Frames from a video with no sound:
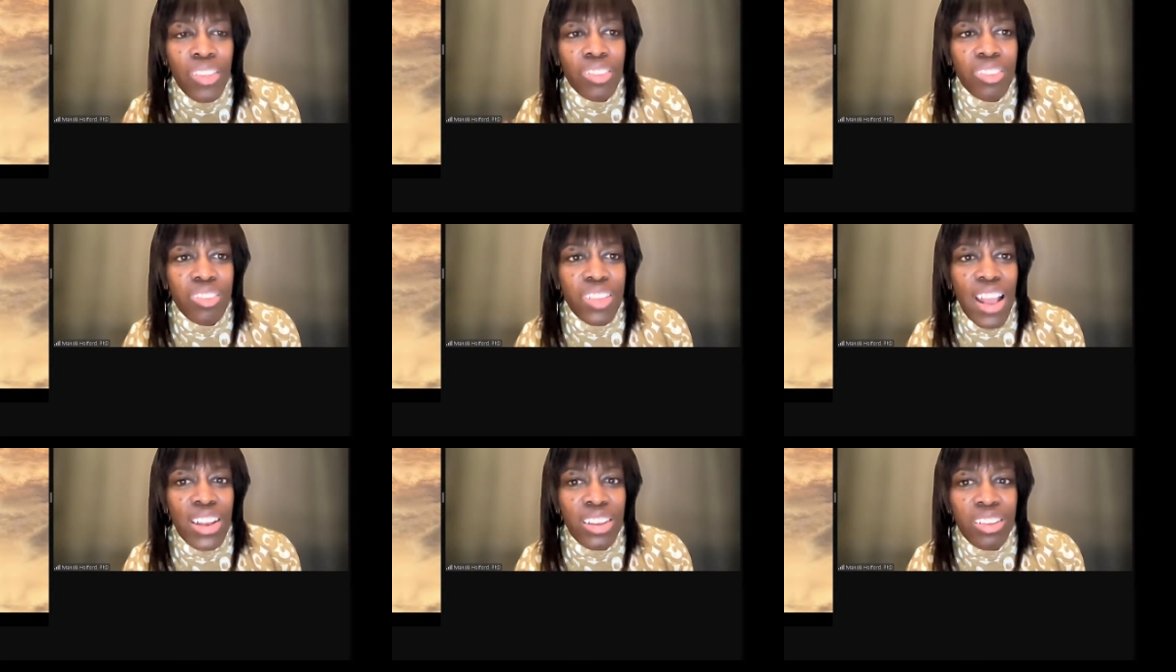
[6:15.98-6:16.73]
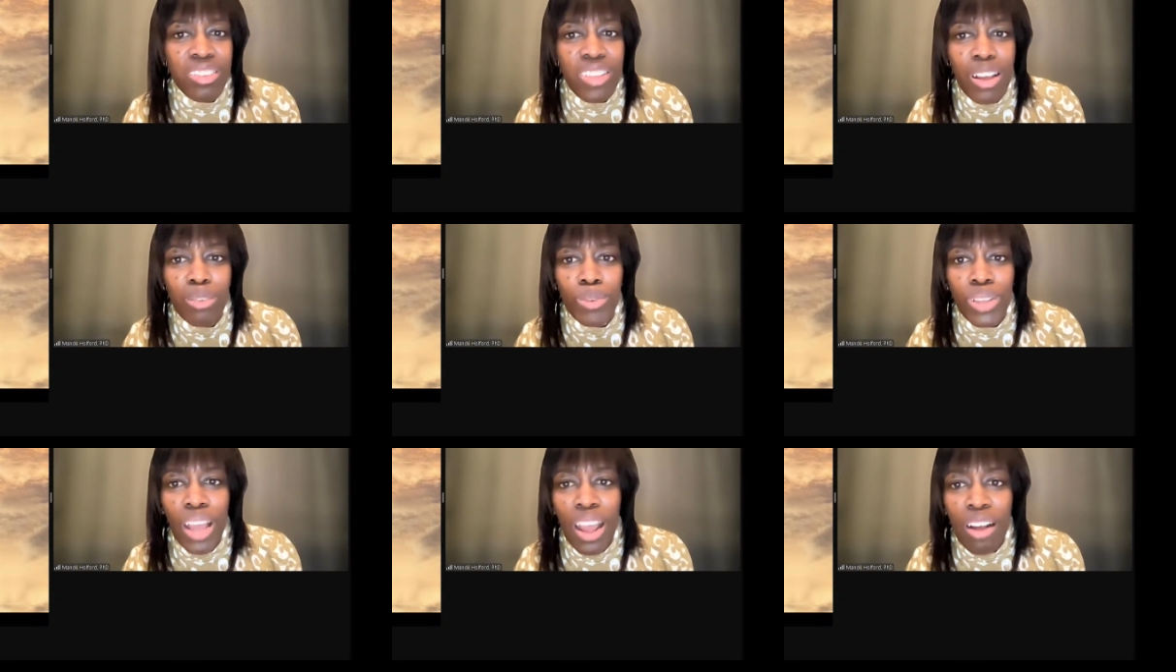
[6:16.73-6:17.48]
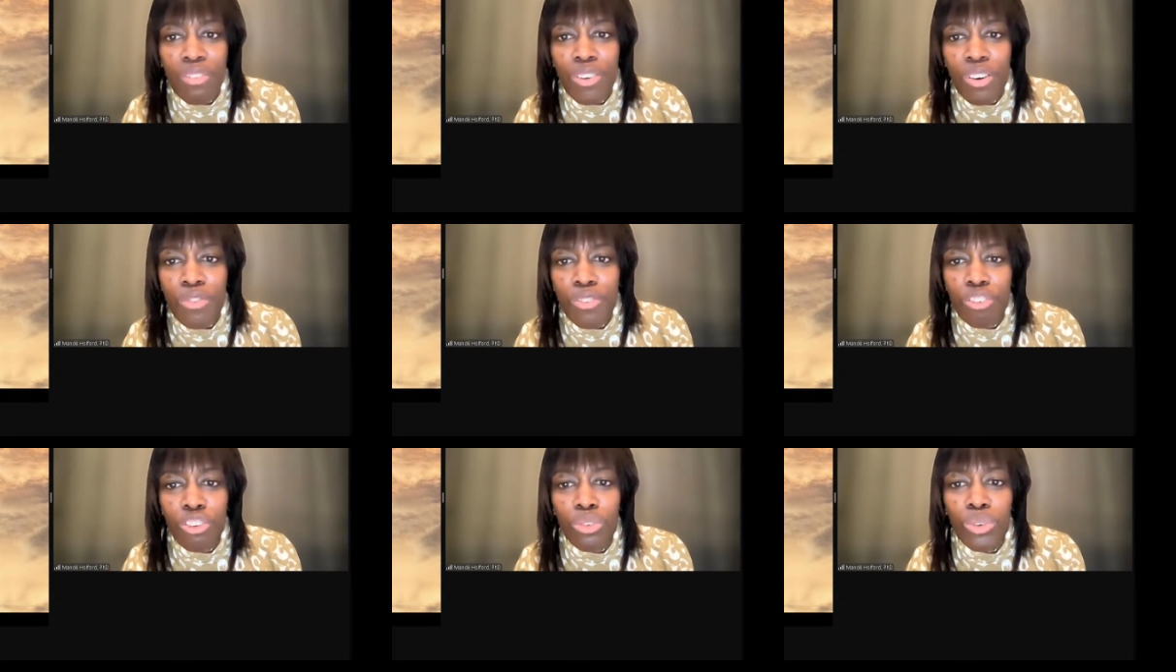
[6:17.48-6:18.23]
I think the stat is that we have
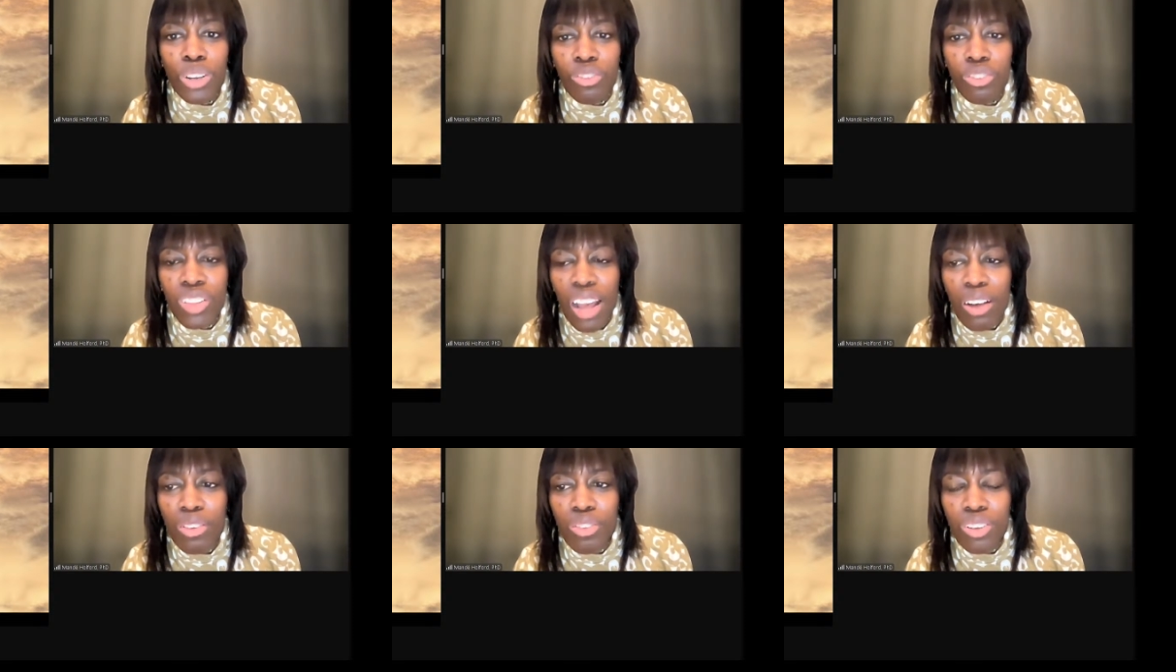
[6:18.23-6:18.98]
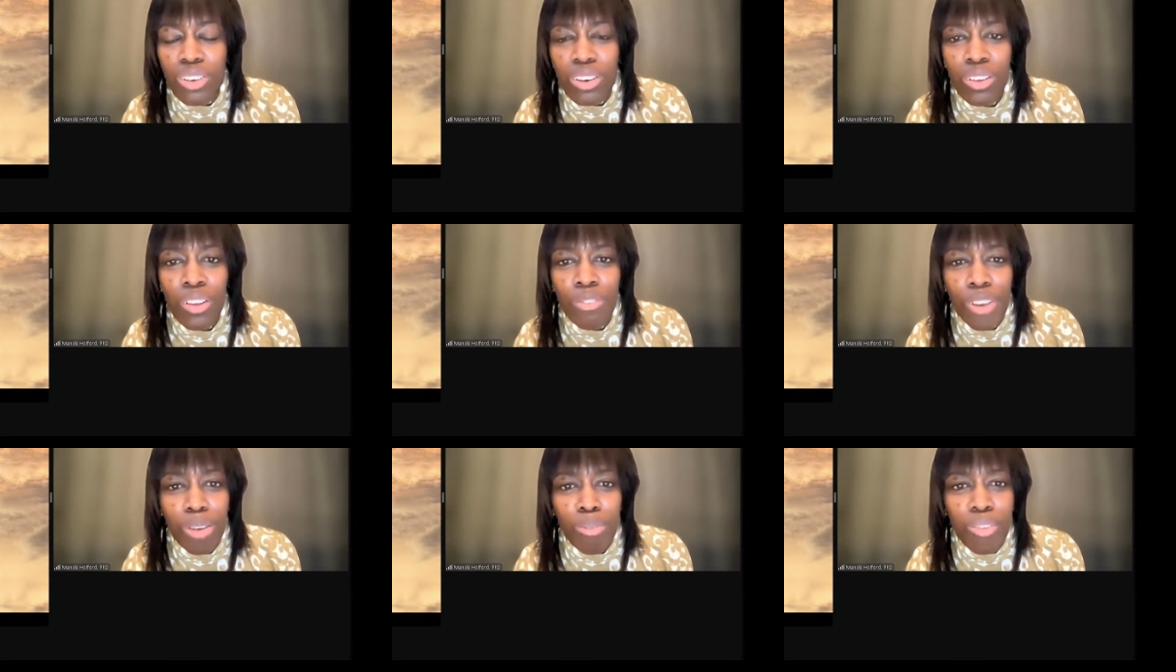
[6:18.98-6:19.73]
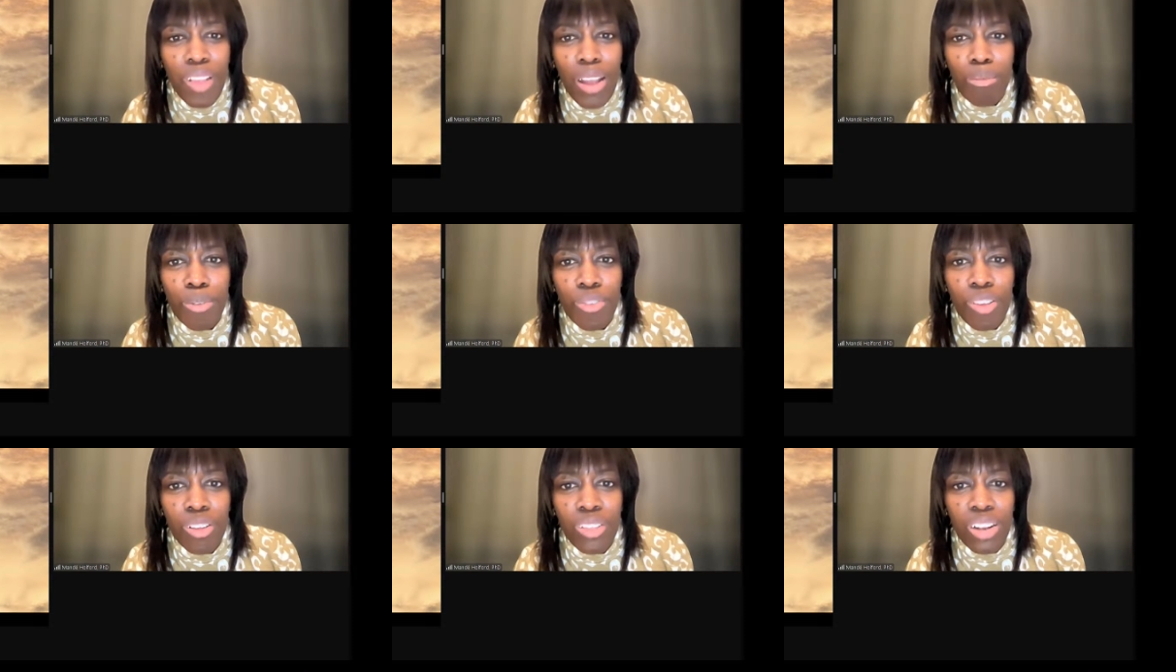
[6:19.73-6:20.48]
over 200,000 venomous
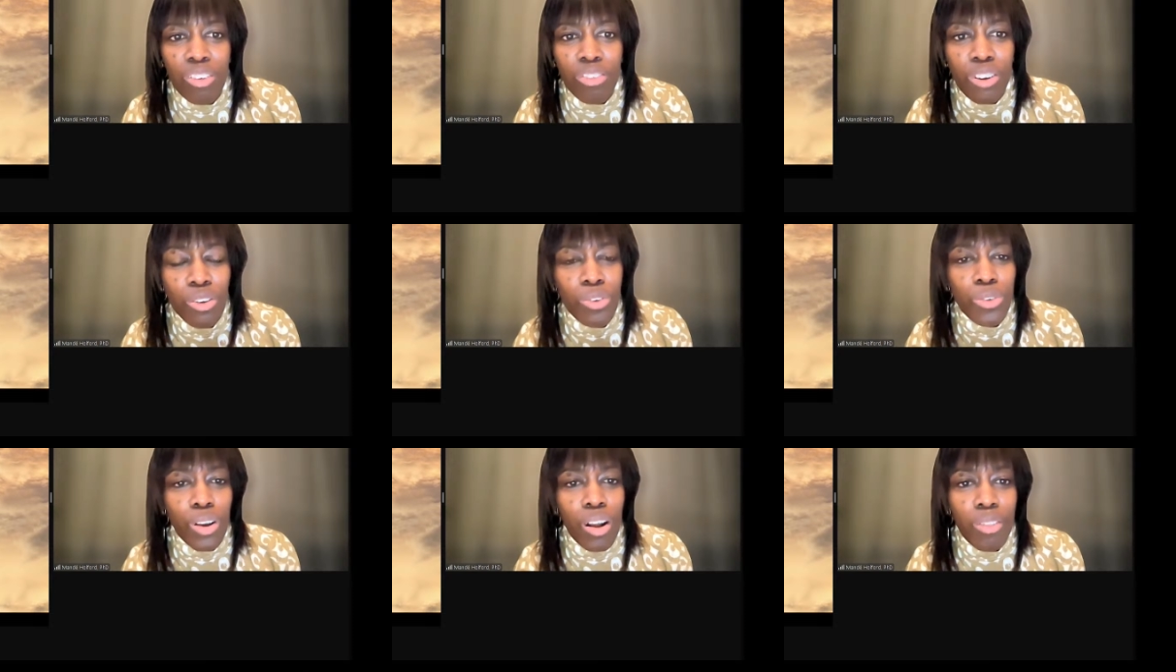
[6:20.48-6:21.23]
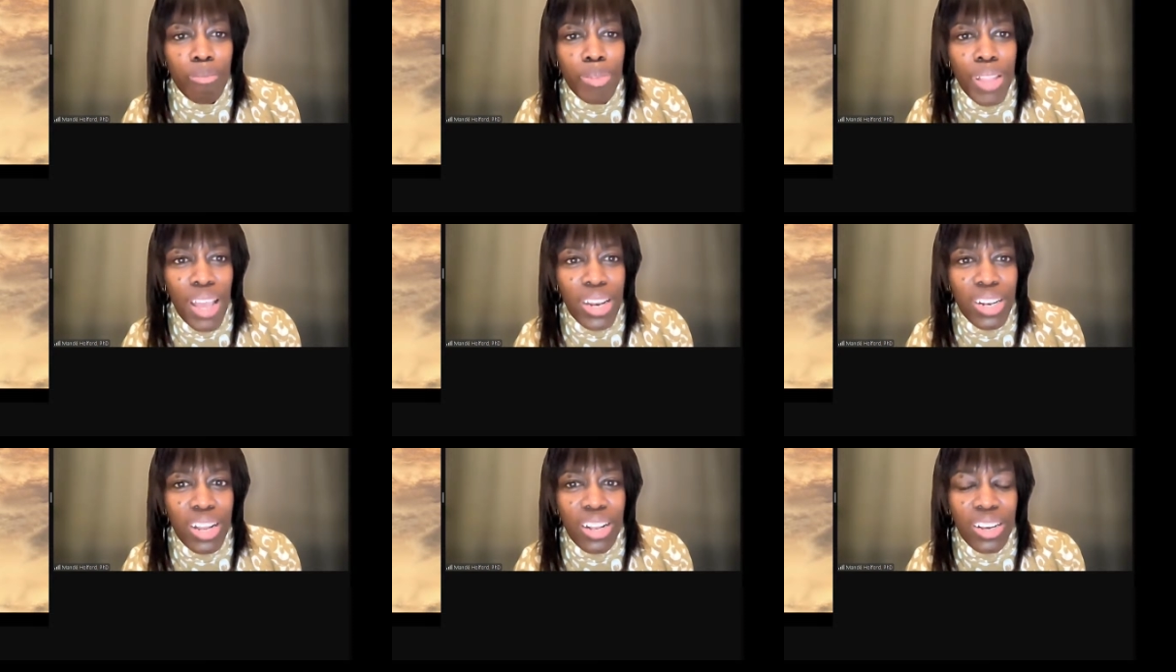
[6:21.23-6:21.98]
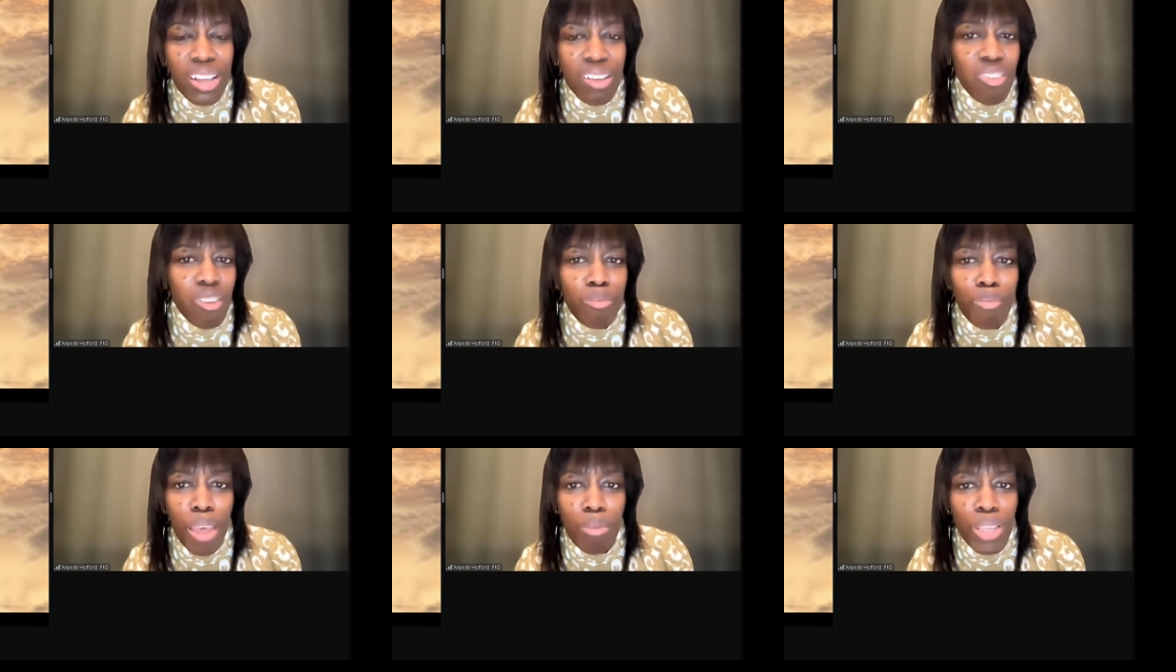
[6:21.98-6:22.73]
animals that are known on the planet, and less
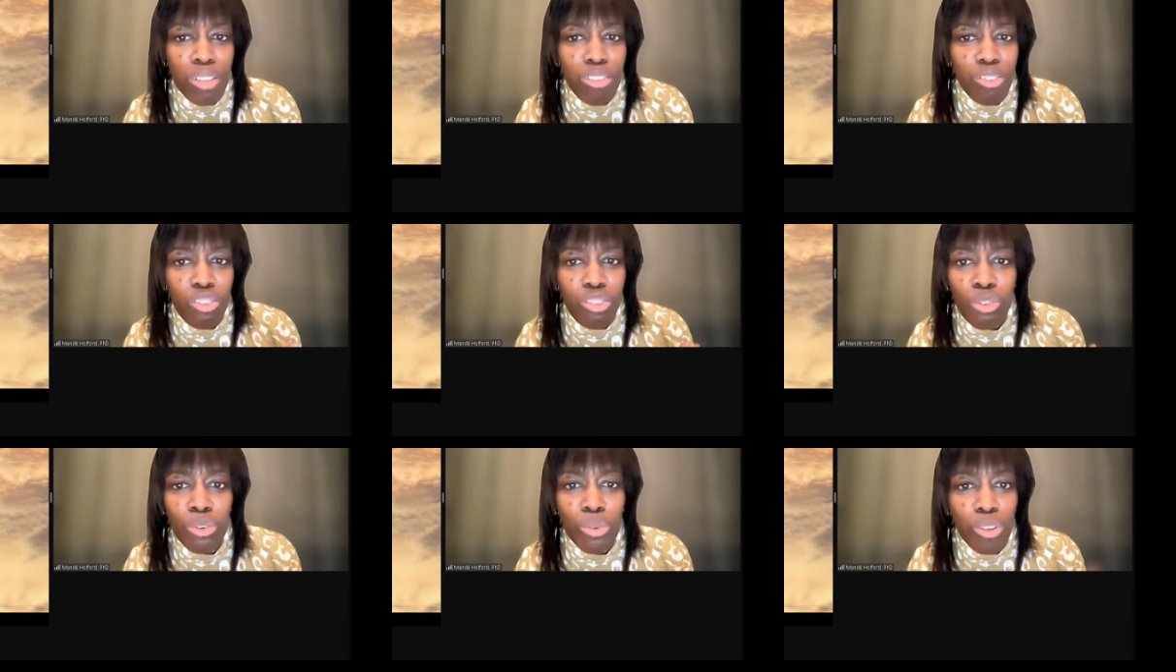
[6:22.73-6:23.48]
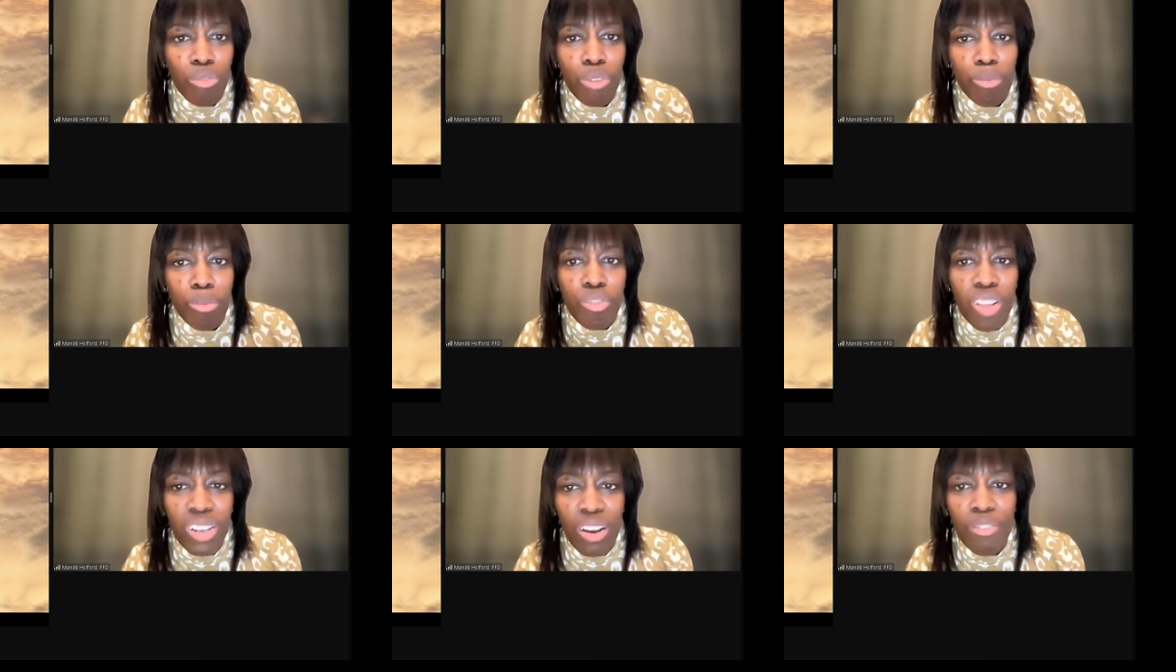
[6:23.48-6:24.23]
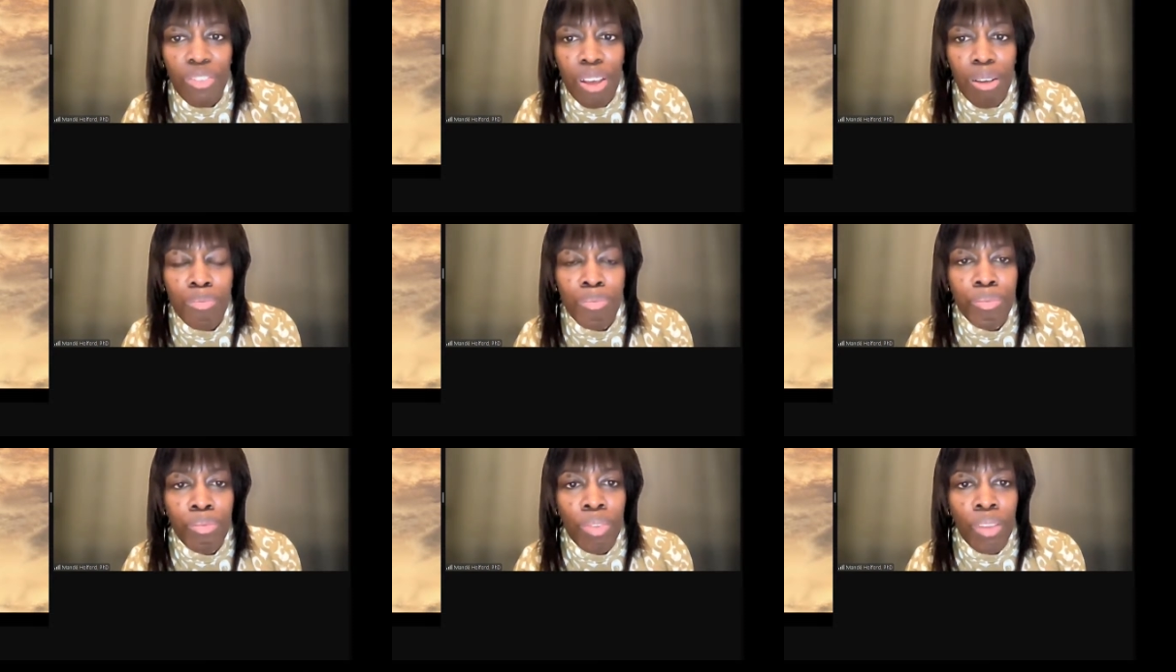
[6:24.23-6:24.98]
than maybe 2 or 3% of
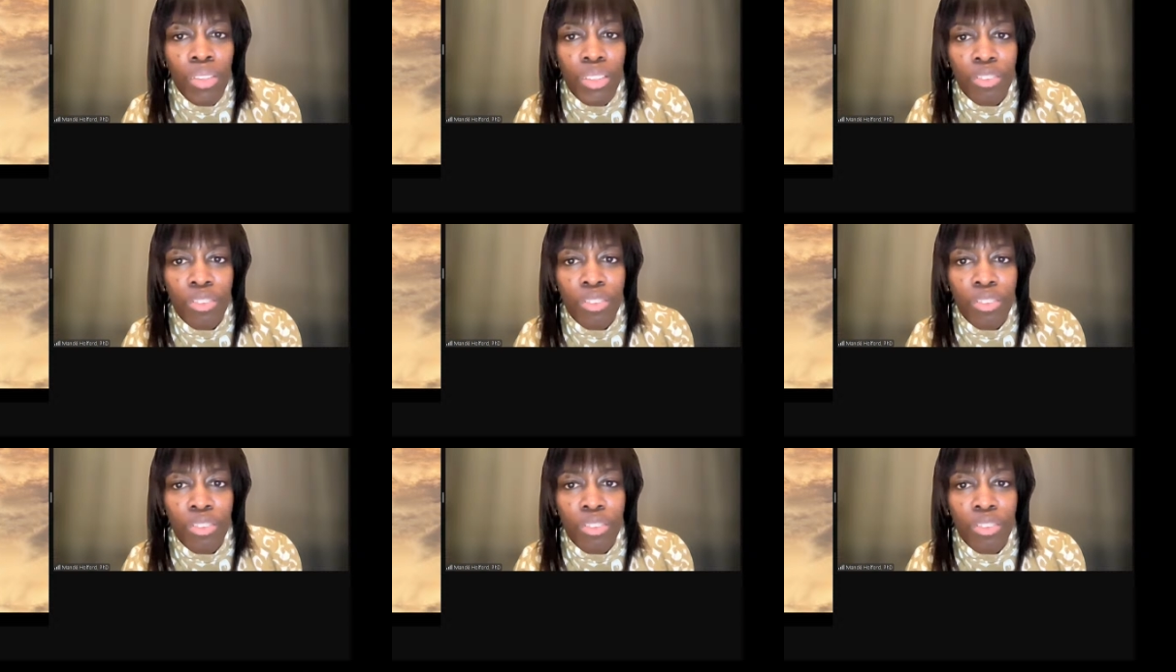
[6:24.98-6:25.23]
them,